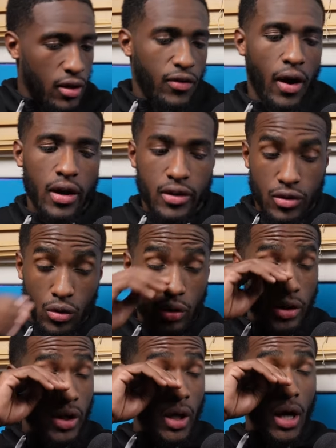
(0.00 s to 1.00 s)
If I didn't do
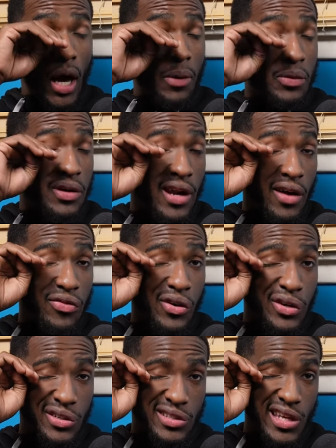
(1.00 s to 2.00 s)
it, I would
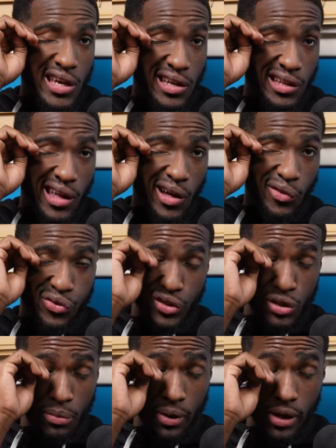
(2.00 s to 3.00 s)
never take an L for
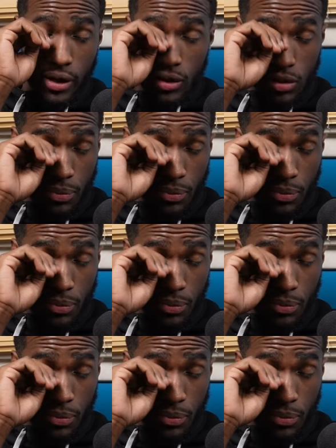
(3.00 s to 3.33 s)
somebody. It's